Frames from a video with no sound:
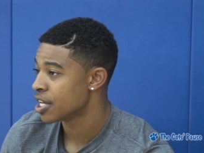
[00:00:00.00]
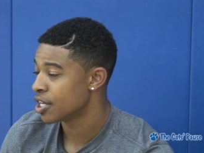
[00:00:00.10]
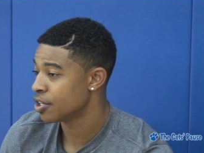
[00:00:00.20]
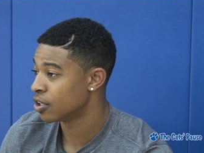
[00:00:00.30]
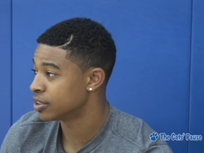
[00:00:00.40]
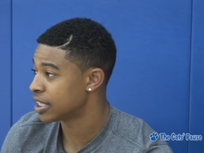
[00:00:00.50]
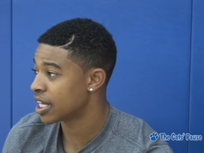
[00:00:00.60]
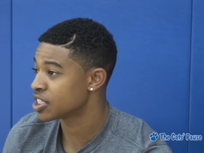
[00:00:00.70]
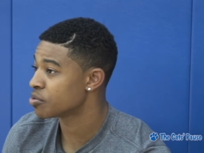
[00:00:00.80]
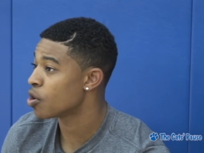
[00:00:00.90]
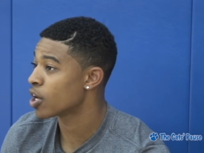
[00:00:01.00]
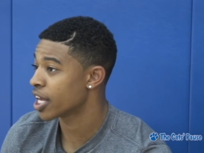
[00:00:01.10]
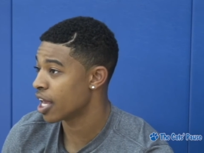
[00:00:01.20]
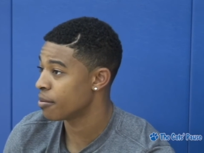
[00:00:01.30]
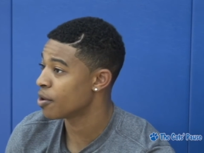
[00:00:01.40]
You know, Zay and Jamal
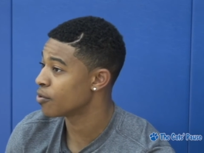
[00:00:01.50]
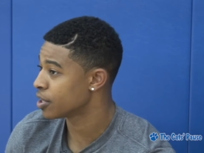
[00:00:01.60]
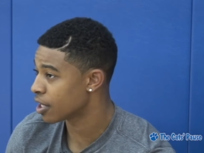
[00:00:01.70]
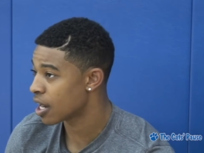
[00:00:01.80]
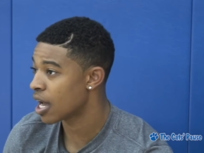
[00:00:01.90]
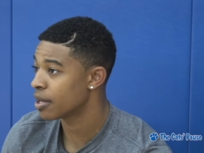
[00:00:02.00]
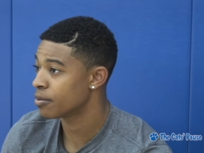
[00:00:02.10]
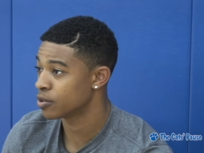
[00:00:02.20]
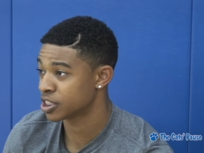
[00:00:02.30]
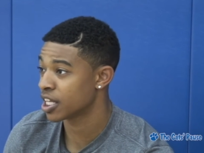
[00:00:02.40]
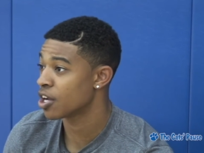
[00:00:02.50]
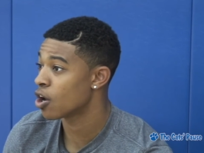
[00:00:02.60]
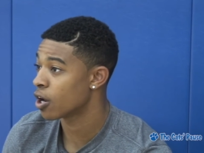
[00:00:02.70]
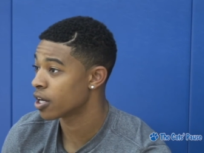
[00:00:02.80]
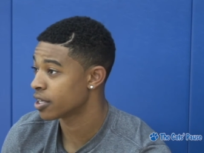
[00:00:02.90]
came in with their hype, which they
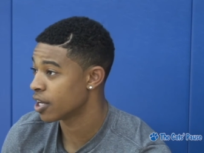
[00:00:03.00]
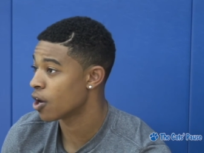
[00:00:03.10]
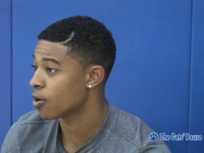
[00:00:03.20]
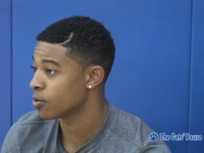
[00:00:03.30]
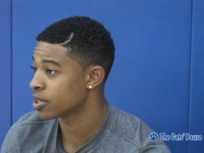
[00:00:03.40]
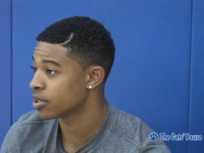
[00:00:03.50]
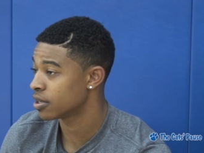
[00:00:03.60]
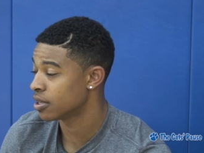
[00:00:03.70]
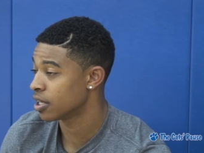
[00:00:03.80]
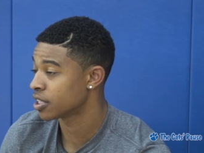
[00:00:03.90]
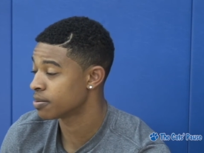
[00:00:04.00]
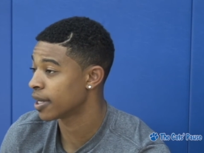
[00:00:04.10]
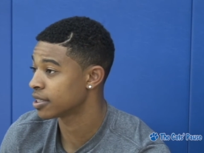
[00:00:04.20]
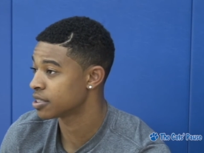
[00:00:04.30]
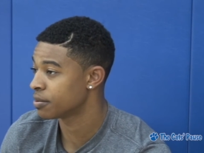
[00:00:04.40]
are. They are what they're
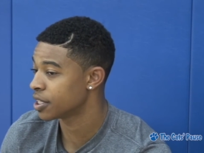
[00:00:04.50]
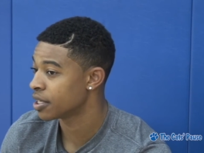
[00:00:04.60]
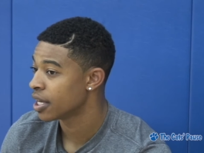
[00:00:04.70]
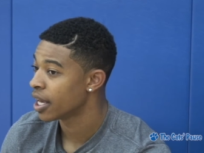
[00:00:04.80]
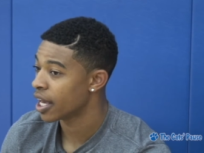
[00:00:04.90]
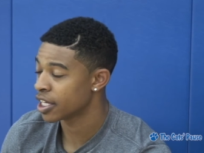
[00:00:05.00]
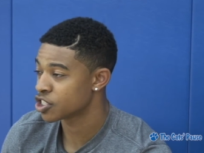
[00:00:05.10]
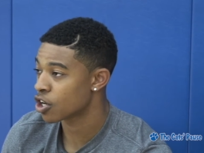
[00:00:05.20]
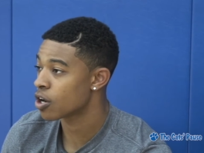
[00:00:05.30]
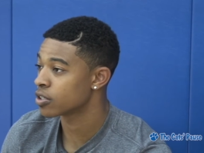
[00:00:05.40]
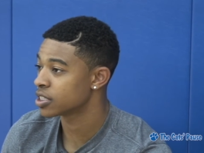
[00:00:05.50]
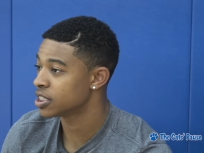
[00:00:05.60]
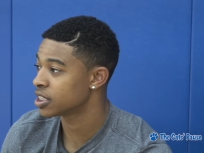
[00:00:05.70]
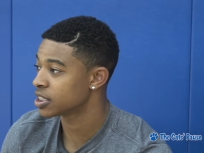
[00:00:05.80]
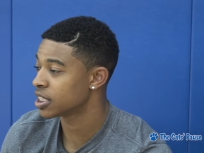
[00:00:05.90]
expected to be. And Charles,
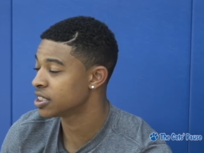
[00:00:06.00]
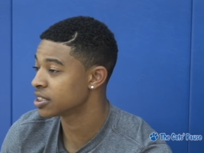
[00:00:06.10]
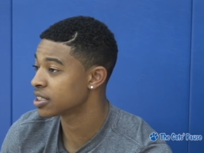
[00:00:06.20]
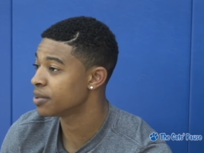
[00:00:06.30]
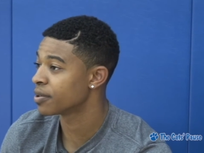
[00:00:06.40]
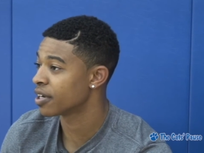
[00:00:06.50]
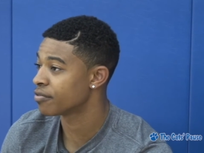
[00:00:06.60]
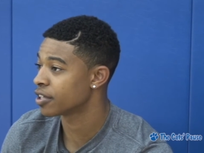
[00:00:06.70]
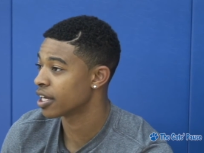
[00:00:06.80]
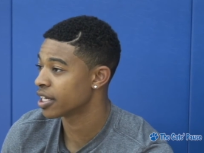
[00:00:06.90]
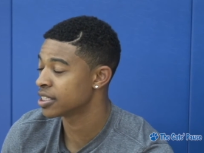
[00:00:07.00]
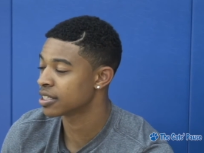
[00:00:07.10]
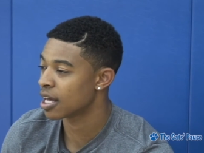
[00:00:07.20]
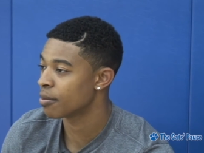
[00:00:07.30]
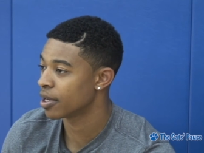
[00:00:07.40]
he's just, he's a sleeper, I feel like. He's a
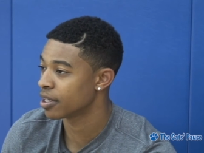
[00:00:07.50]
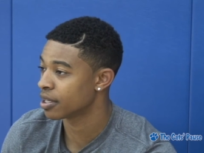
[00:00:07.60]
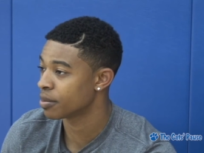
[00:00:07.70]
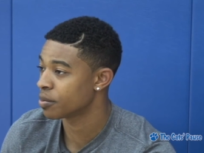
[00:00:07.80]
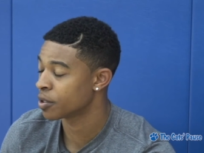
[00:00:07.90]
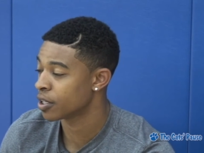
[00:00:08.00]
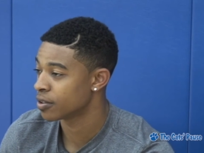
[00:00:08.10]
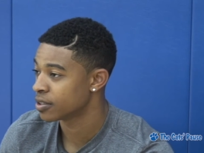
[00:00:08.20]
lot better than people know.